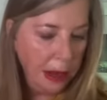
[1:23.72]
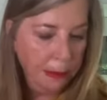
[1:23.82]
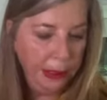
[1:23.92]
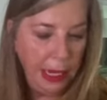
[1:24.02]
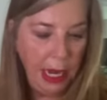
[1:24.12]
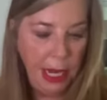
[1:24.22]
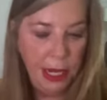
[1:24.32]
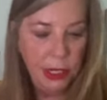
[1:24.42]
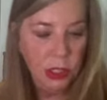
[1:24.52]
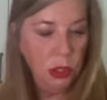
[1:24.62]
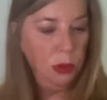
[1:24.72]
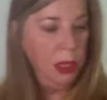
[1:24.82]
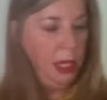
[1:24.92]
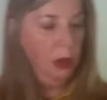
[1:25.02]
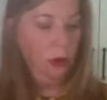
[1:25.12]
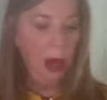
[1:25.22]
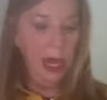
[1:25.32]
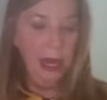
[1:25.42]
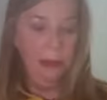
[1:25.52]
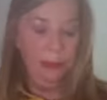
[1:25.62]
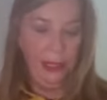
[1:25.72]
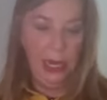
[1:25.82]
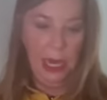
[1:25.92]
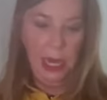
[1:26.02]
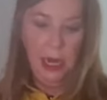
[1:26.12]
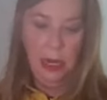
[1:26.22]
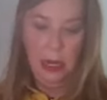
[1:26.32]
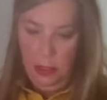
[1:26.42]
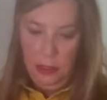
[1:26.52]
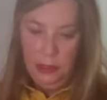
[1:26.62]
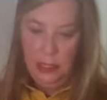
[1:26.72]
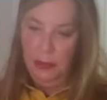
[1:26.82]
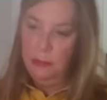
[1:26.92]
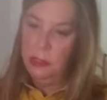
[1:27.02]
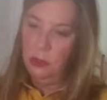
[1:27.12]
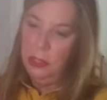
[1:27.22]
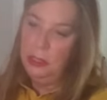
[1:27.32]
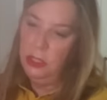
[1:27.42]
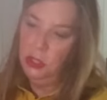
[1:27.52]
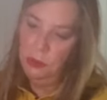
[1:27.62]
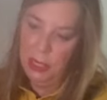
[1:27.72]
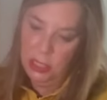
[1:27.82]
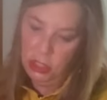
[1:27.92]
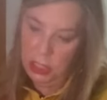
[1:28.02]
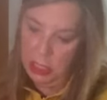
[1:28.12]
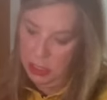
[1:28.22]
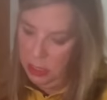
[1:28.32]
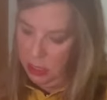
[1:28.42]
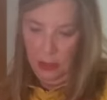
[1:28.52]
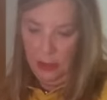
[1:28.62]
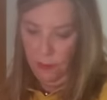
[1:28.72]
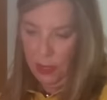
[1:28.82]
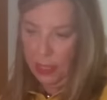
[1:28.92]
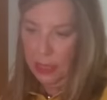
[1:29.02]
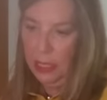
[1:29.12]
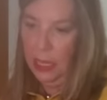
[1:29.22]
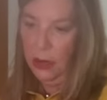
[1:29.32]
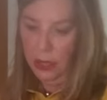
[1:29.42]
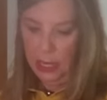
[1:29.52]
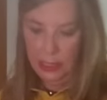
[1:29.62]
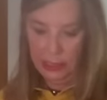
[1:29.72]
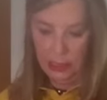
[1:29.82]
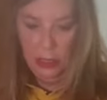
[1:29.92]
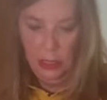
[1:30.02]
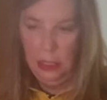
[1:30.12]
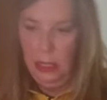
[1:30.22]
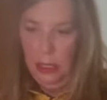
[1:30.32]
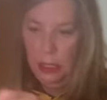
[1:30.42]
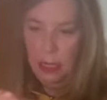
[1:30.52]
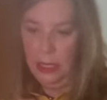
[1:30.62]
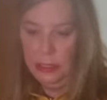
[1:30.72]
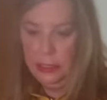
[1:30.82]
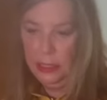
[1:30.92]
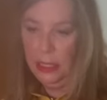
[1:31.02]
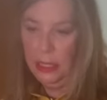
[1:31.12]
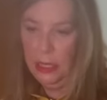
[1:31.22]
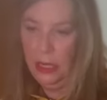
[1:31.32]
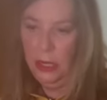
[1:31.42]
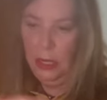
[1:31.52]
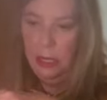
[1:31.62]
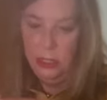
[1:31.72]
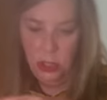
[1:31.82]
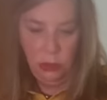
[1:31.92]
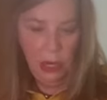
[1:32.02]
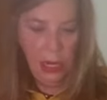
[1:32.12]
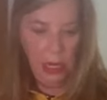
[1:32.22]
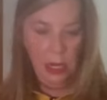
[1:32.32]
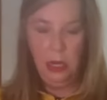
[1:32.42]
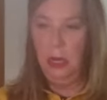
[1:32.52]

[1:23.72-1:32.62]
blade to the grating blade, same sort of situation. I've got the carrot that I can stick in there and get shredded.